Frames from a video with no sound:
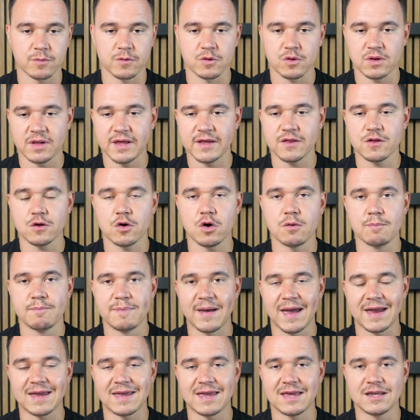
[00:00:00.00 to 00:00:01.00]
So let's go
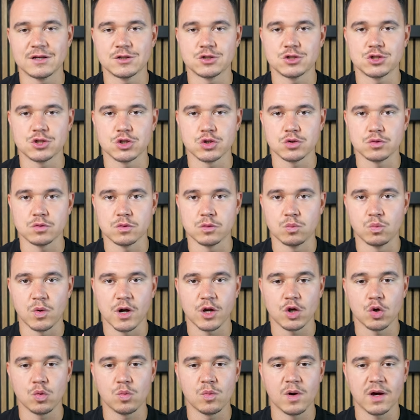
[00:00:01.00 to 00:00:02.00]
back into
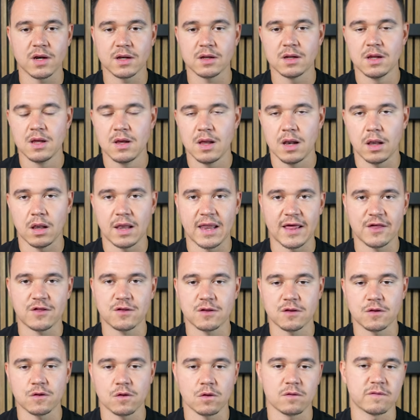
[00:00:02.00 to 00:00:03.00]
101
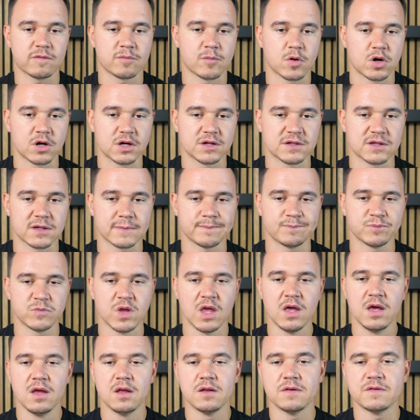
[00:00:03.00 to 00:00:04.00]
lessons of marketing.
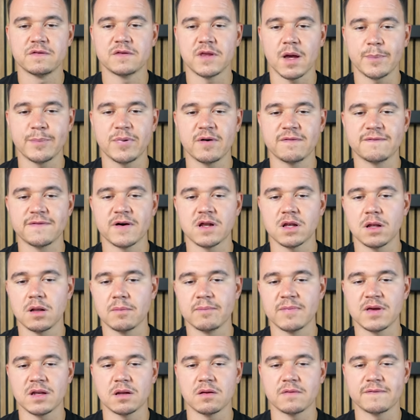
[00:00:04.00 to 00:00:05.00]
Top of funnel,
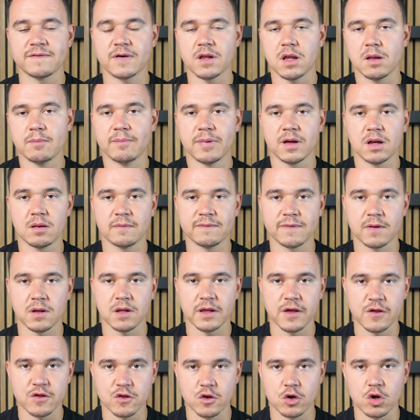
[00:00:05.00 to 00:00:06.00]
middle of funnel, and bottom funnel
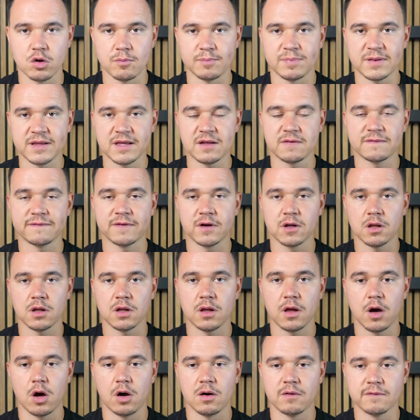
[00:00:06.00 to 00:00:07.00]
is the complete
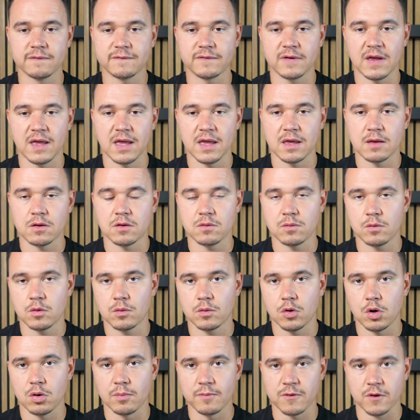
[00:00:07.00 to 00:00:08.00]
funnel of a
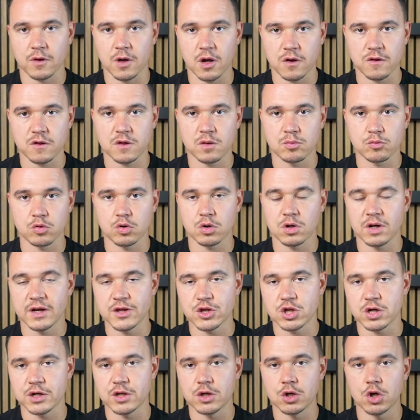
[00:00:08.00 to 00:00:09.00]
customer,
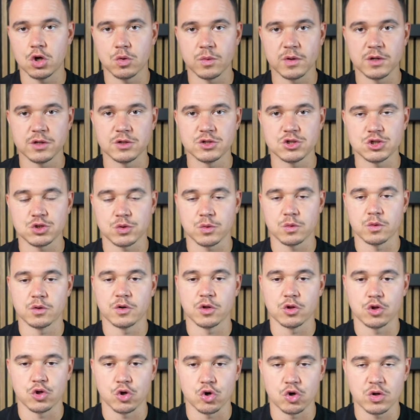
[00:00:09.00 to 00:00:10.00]
literally going through the
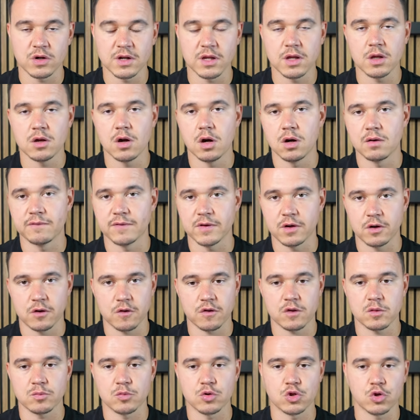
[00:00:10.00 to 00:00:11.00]
journey of a
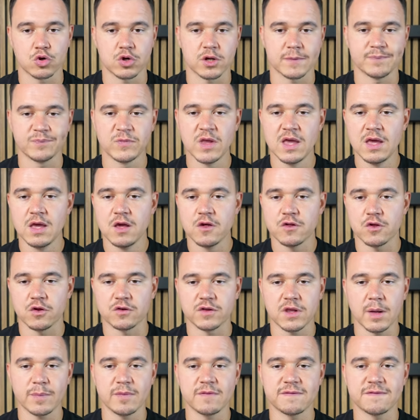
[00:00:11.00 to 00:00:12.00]
customer journey. So
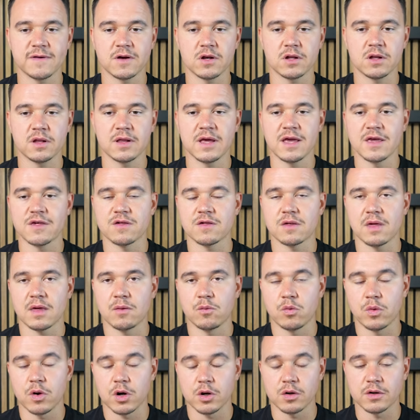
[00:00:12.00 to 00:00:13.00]
top of funnel is
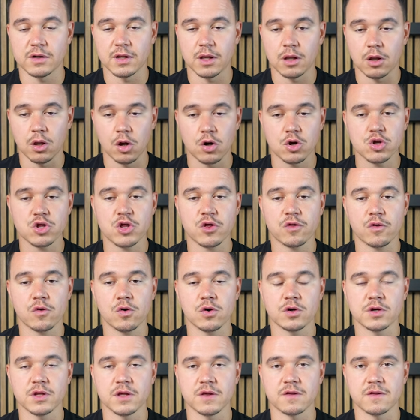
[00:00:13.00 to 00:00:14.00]
where the largest
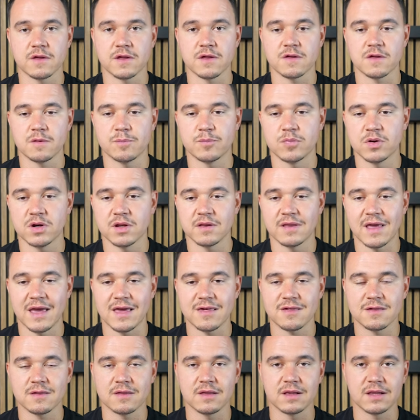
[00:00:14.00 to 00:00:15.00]
audience is, but it
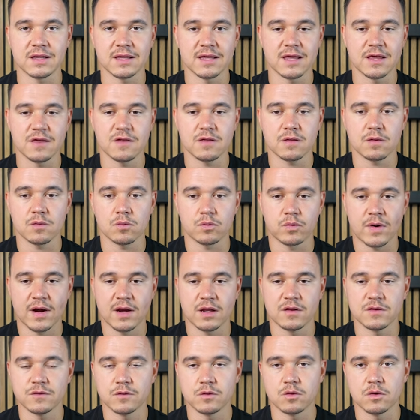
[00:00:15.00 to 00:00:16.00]
has the least
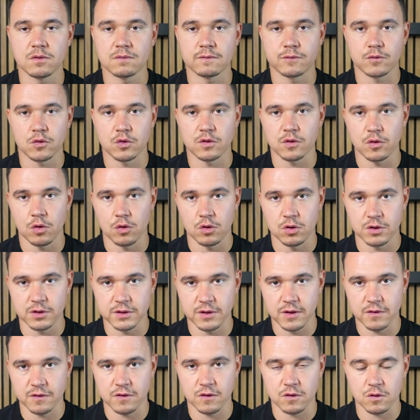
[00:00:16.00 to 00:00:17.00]
ready to convert
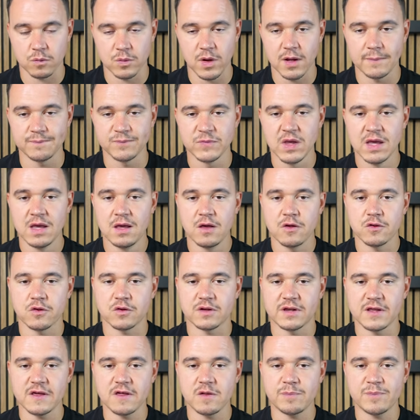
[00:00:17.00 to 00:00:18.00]
audience as well. So
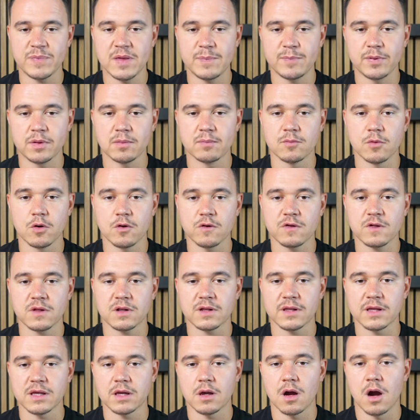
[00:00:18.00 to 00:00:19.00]
these people
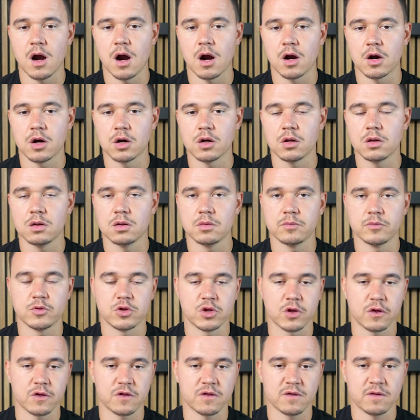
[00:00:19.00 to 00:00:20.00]
mostly are
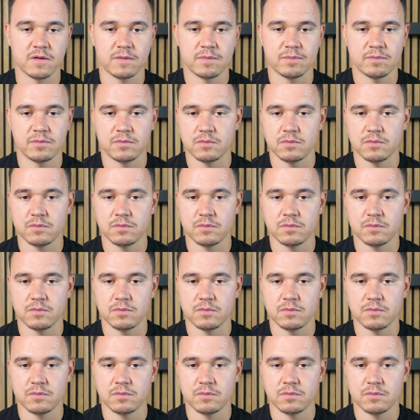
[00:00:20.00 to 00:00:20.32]
just